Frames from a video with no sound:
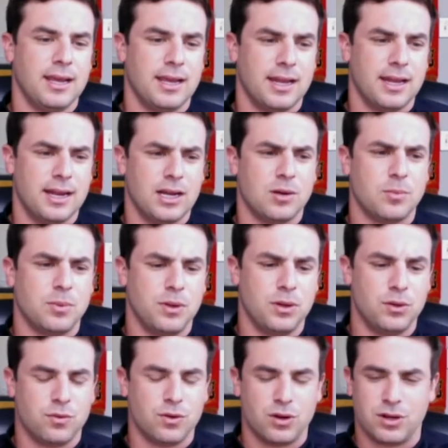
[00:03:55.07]
can help
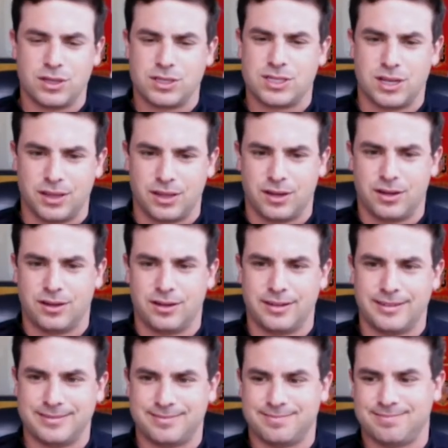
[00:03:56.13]
you focus
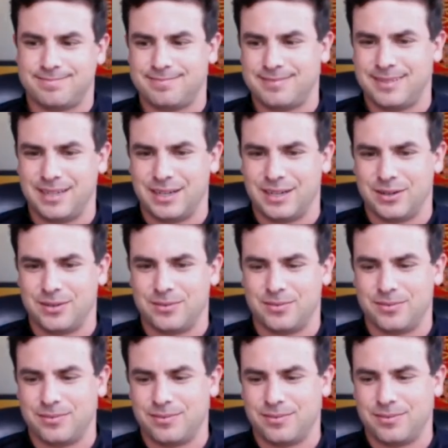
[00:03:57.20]
on you
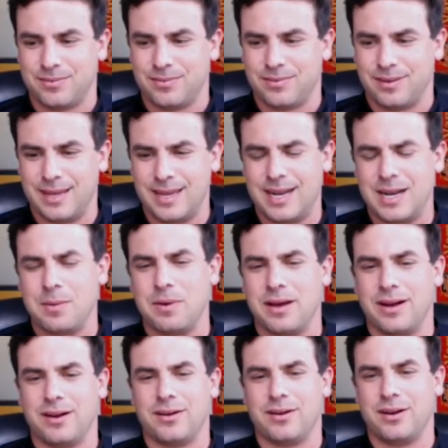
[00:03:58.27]
know getting
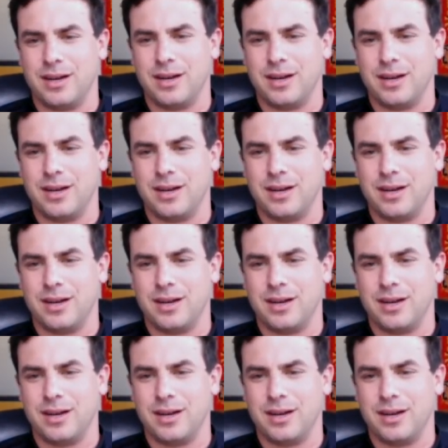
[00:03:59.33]
better,